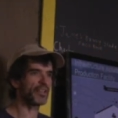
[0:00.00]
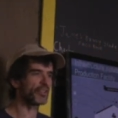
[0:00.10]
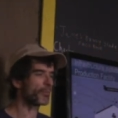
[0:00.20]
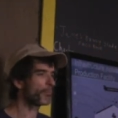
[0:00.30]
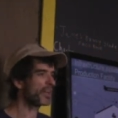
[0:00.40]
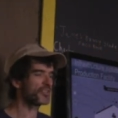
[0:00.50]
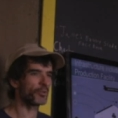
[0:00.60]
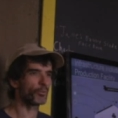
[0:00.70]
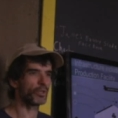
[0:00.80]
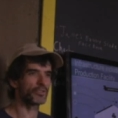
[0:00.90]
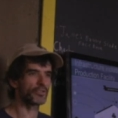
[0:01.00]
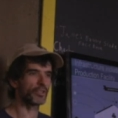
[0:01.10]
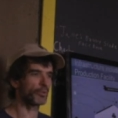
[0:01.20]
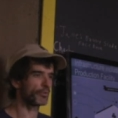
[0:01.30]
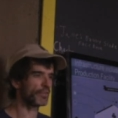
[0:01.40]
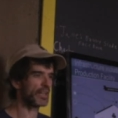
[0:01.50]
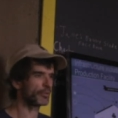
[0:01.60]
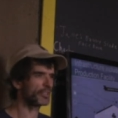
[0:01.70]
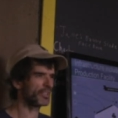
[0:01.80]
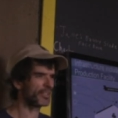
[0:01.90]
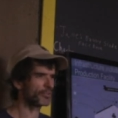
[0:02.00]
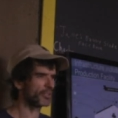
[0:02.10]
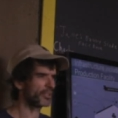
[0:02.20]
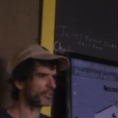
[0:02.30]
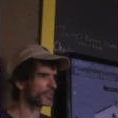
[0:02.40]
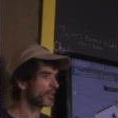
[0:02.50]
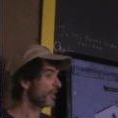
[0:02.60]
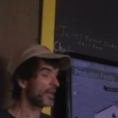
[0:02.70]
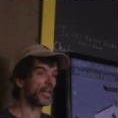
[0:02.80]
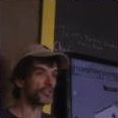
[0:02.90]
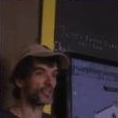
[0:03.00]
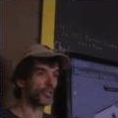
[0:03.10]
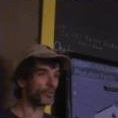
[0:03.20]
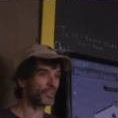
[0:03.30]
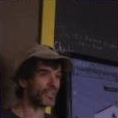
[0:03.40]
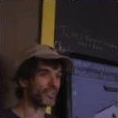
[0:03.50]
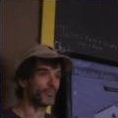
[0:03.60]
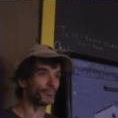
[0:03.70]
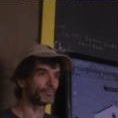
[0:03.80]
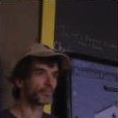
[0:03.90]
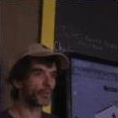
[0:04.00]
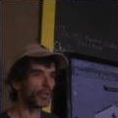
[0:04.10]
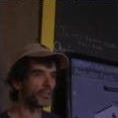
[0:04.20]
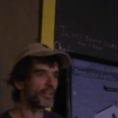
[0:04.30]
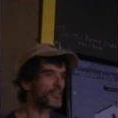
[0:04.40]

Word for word: they have composite ones that go to $5,000 or $10,000. I just don't get it, why the